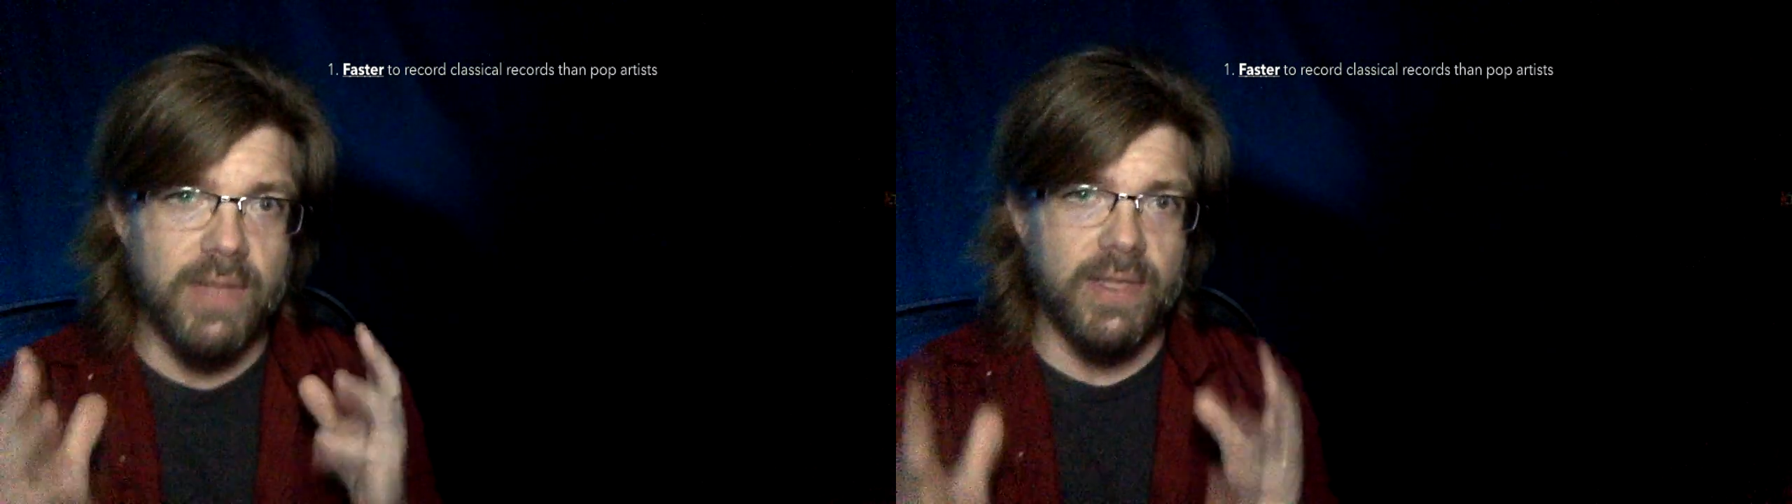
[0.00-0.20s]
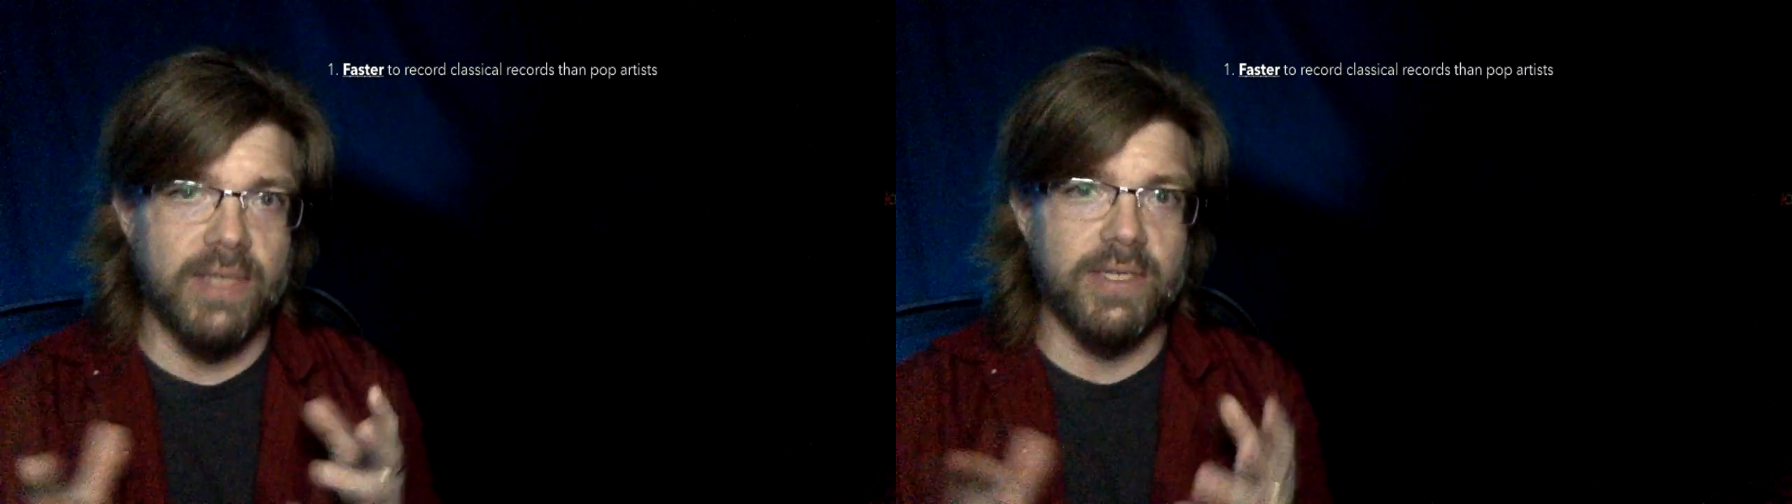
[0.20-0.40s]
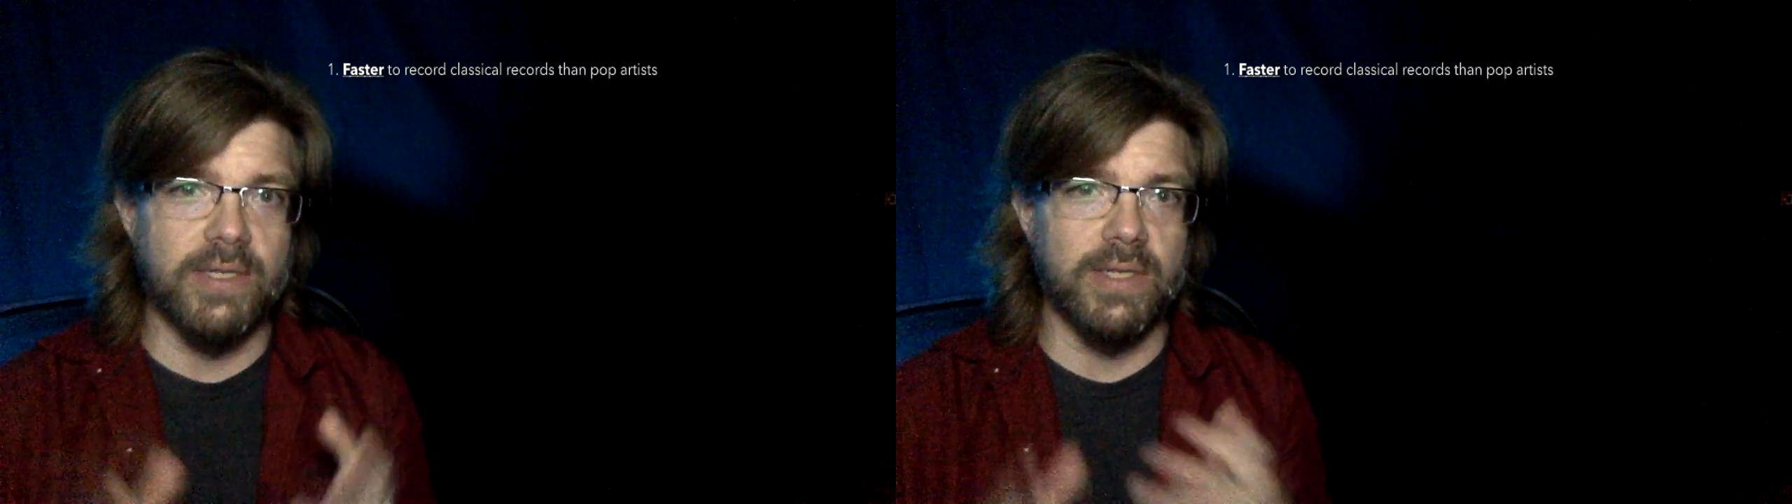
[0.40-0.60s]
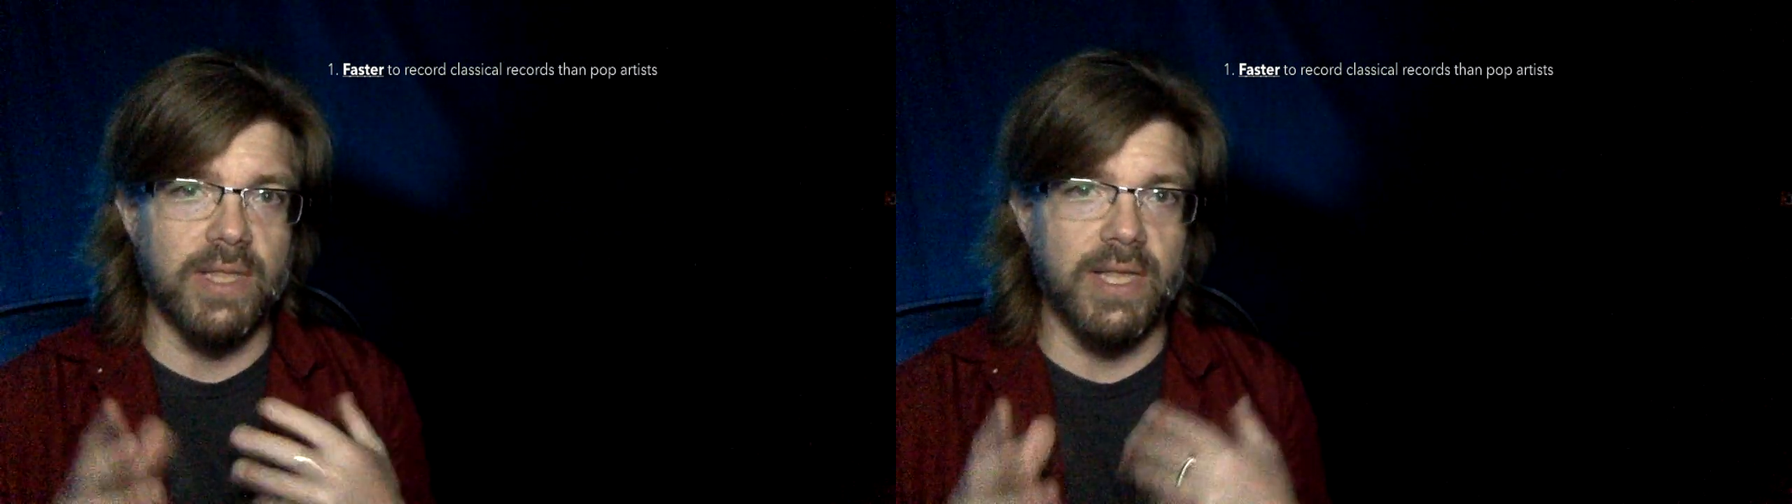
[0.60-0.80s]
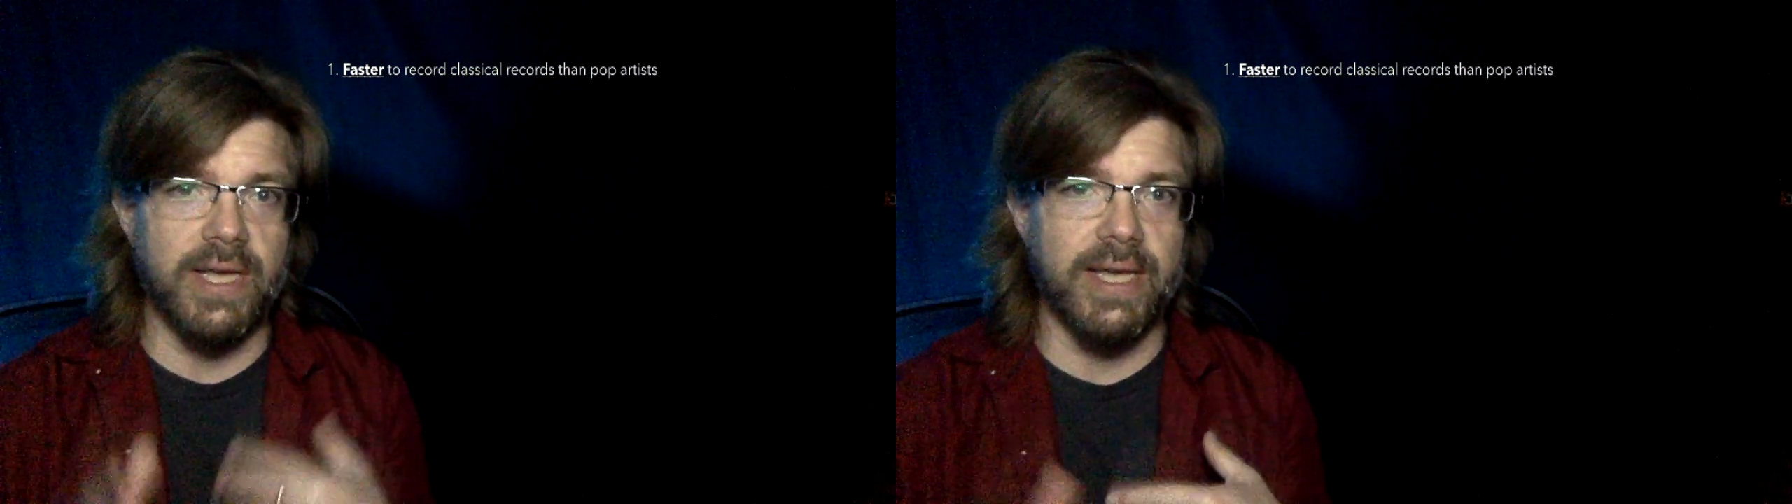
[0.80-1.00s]
This is
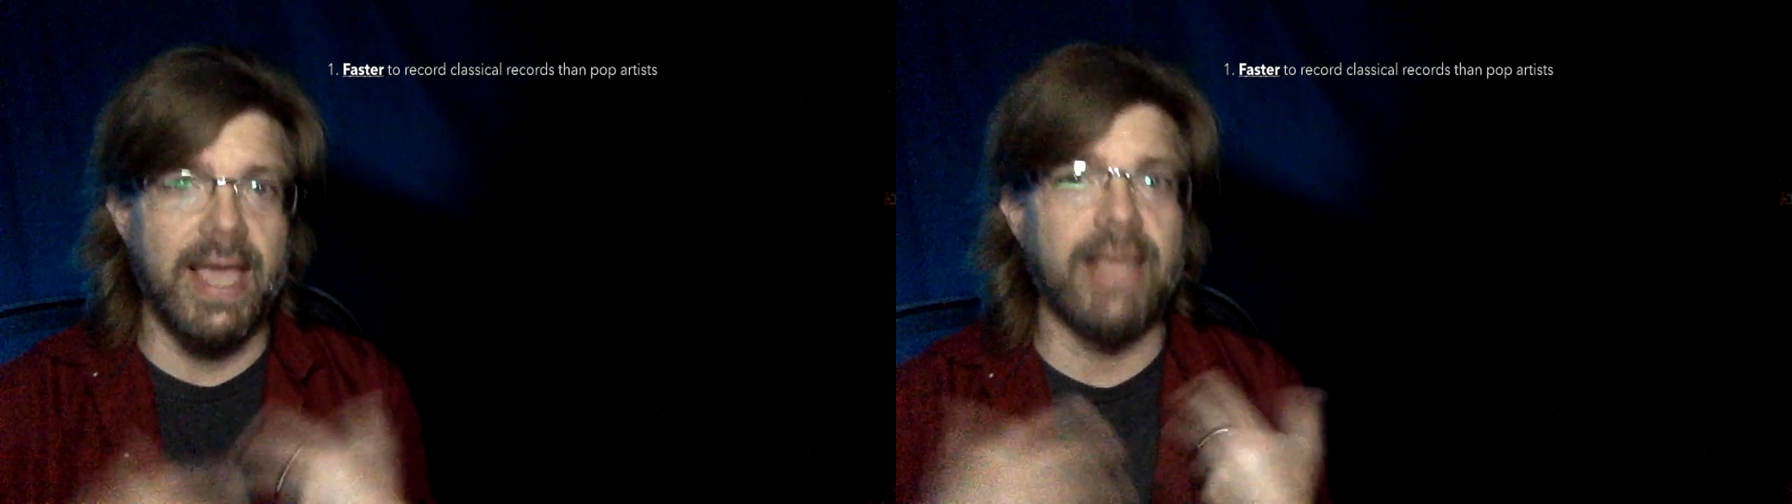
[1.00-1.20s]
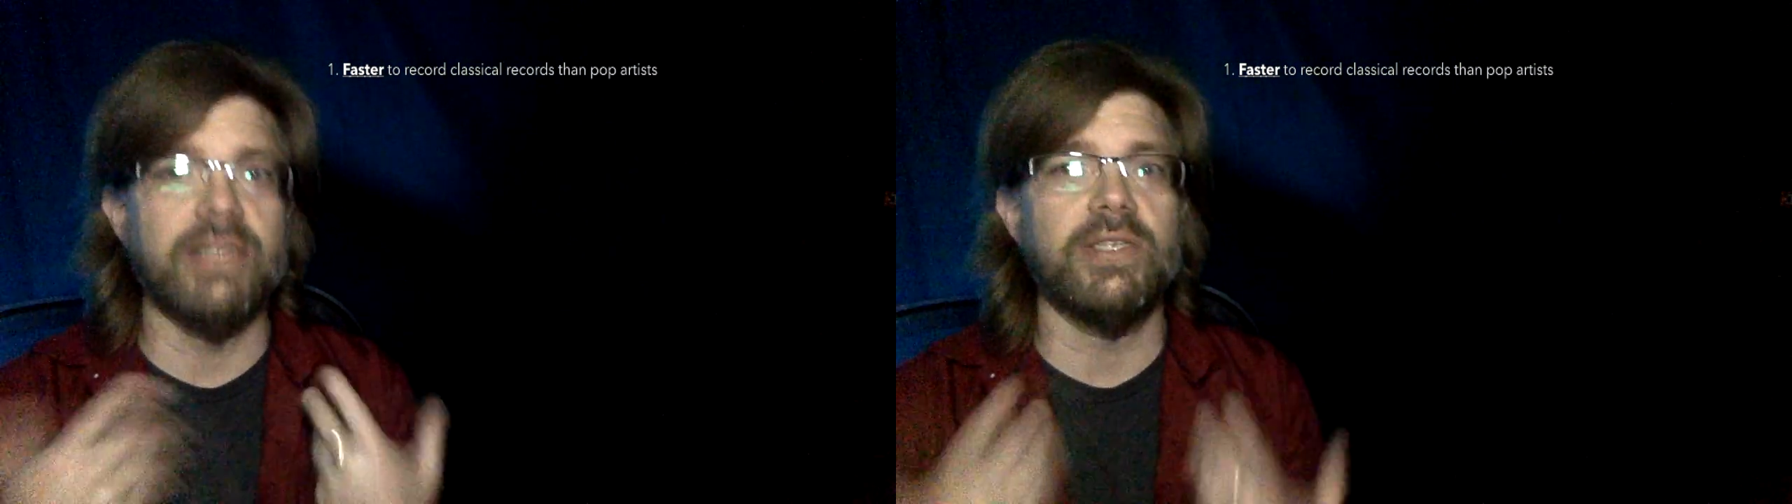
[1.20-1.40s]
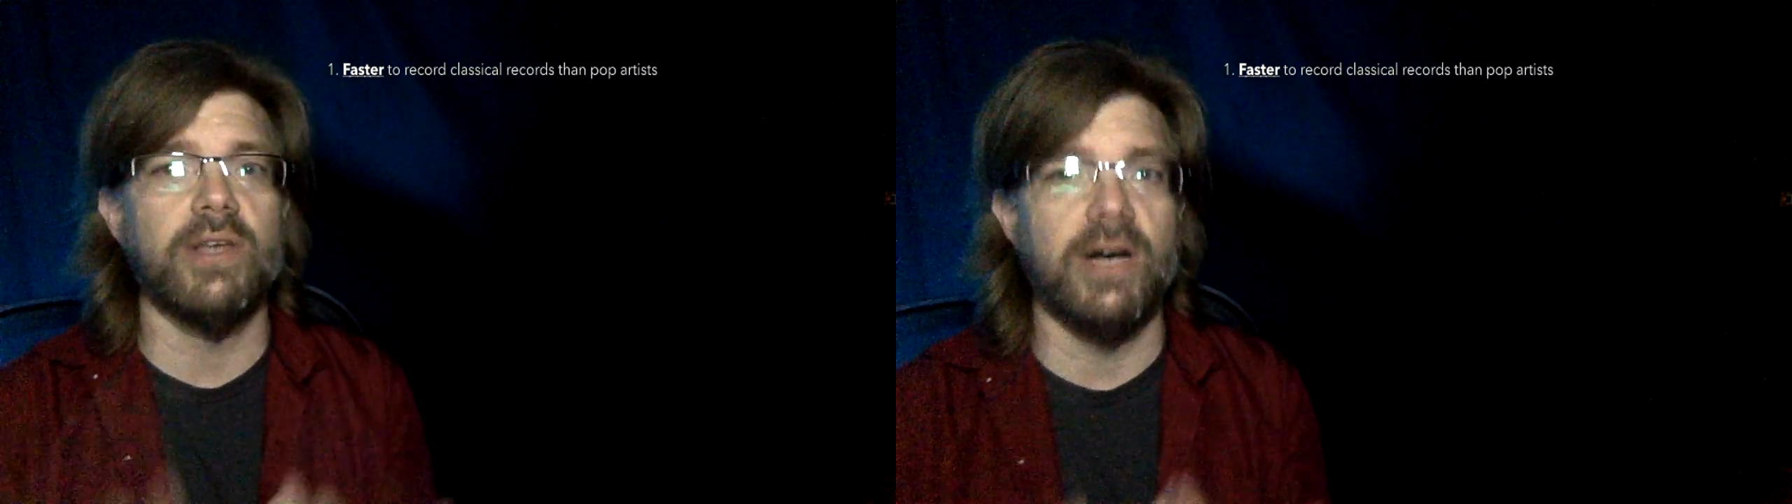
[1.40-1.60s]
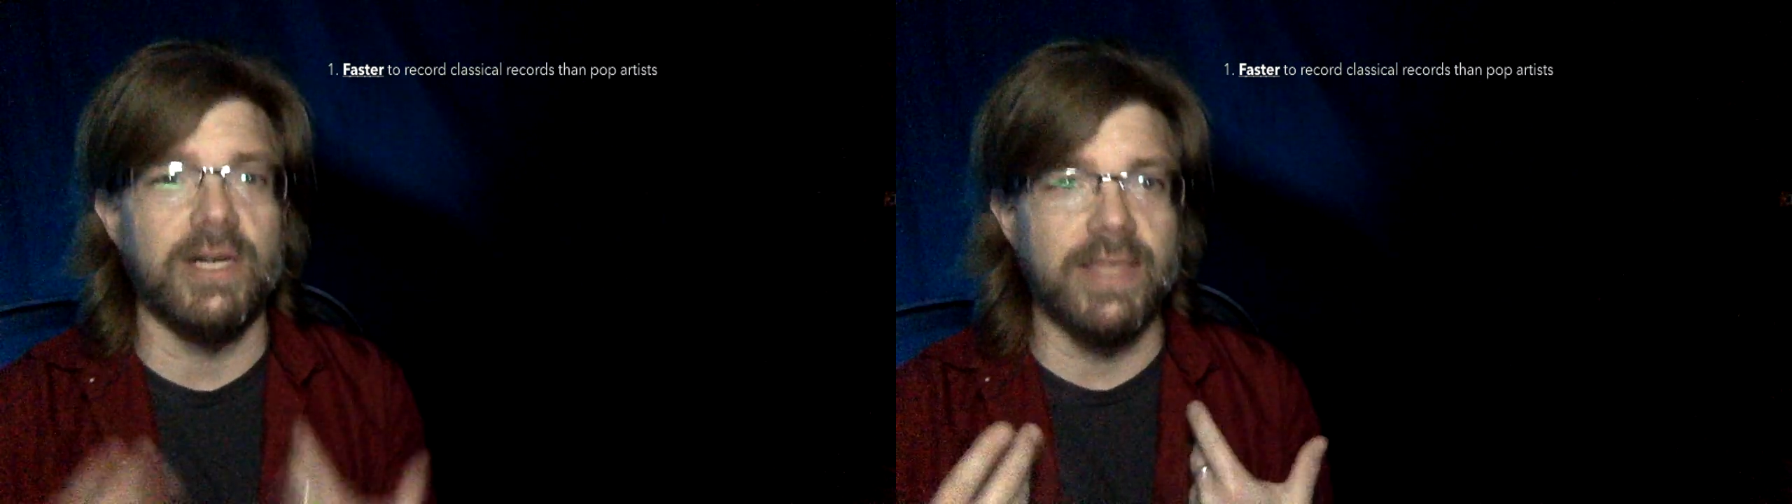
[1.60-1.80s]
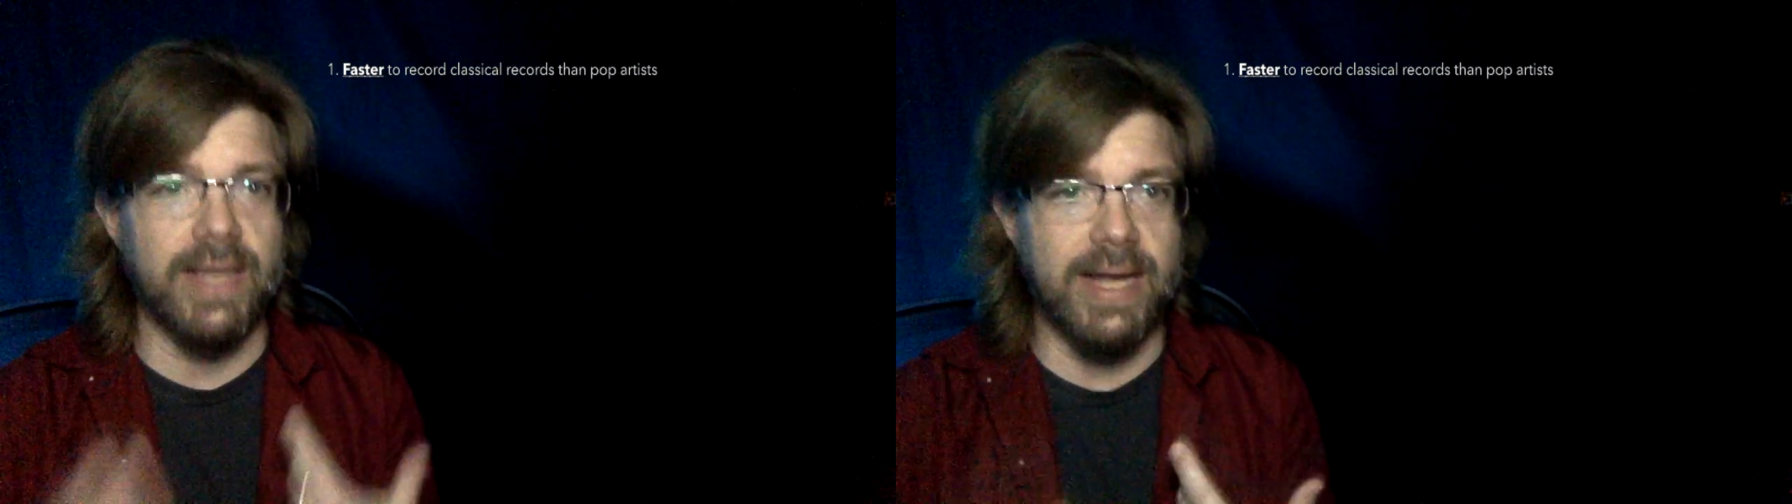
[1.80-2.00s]
like a
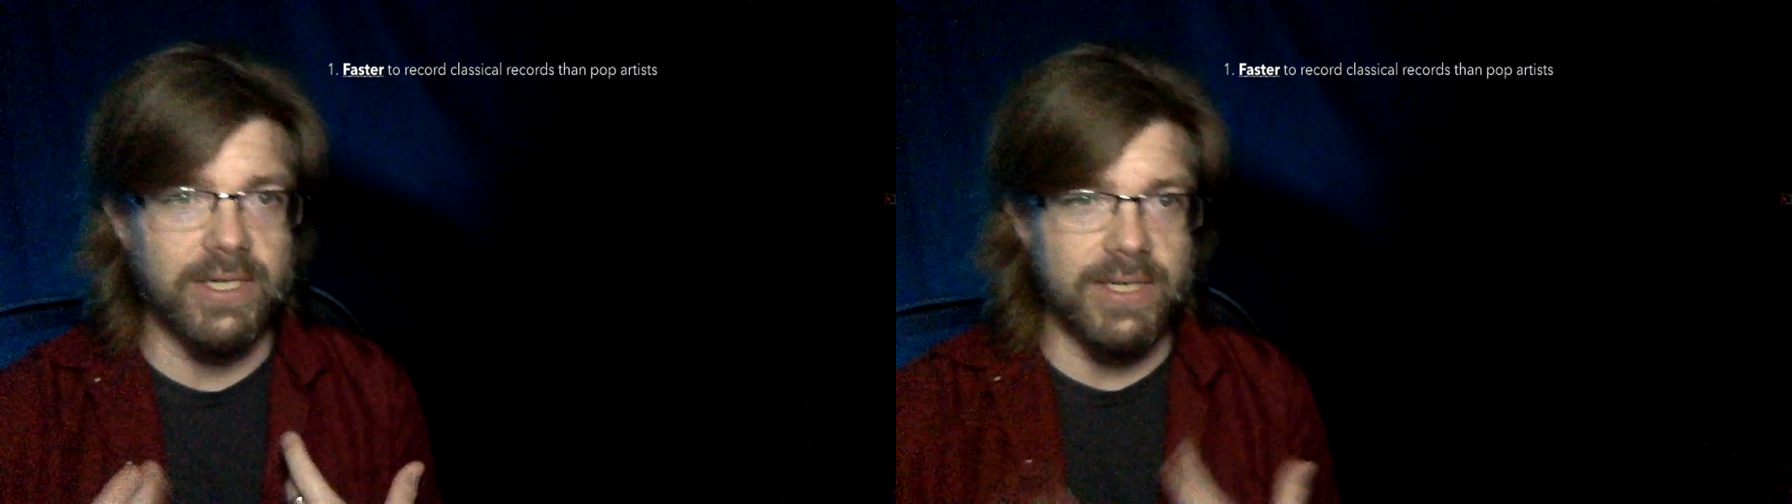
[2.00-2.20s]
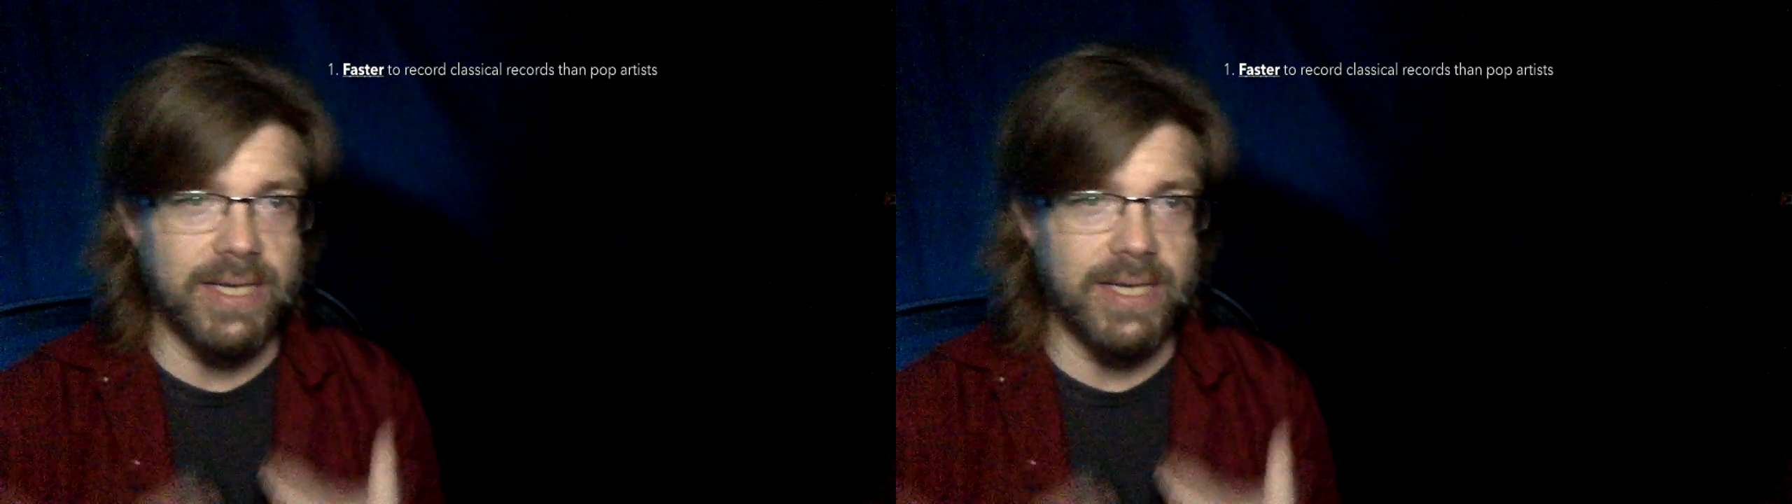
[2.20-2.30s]
song that actually